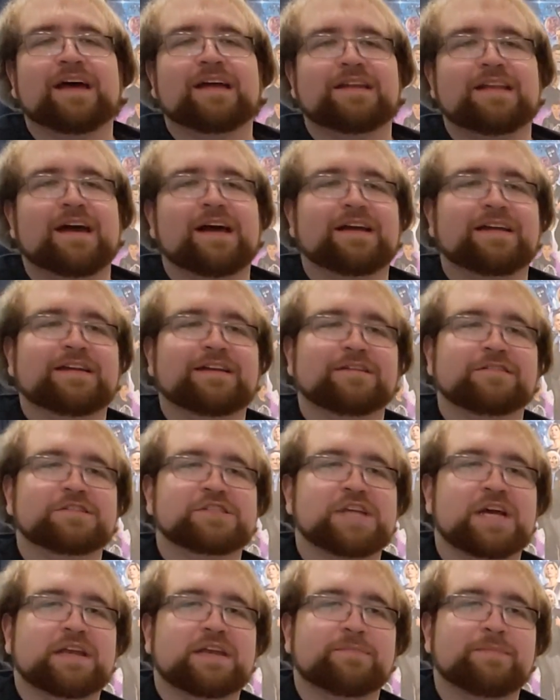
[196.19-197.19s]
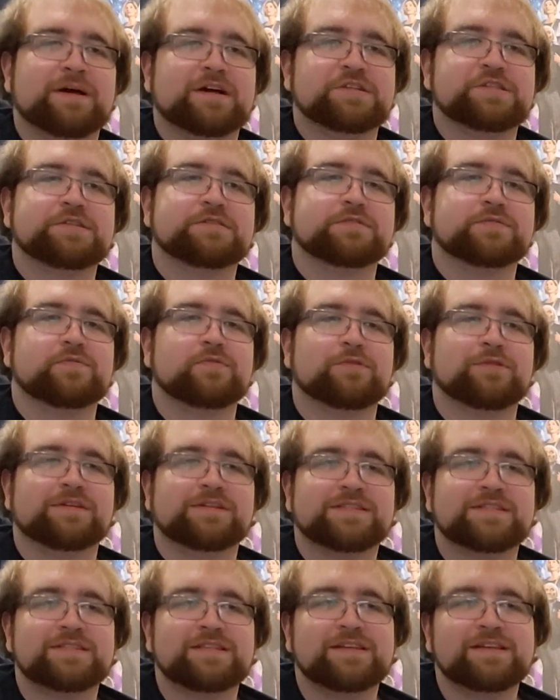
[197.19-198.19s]
now I hear John DiMaggio's
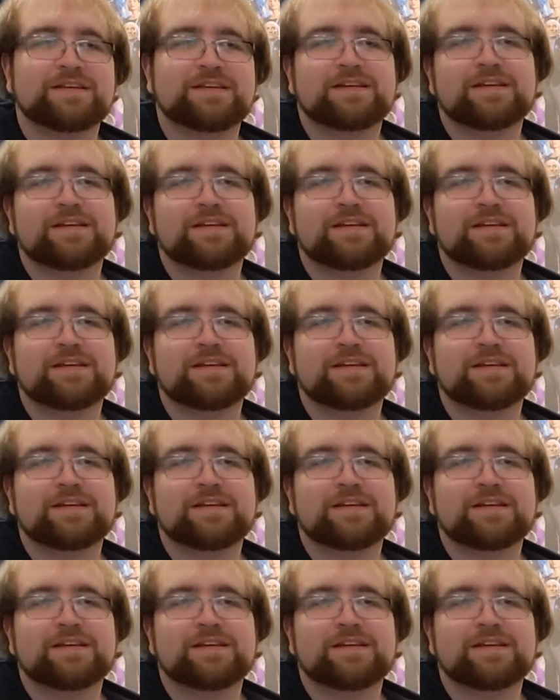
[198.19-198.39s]
voice.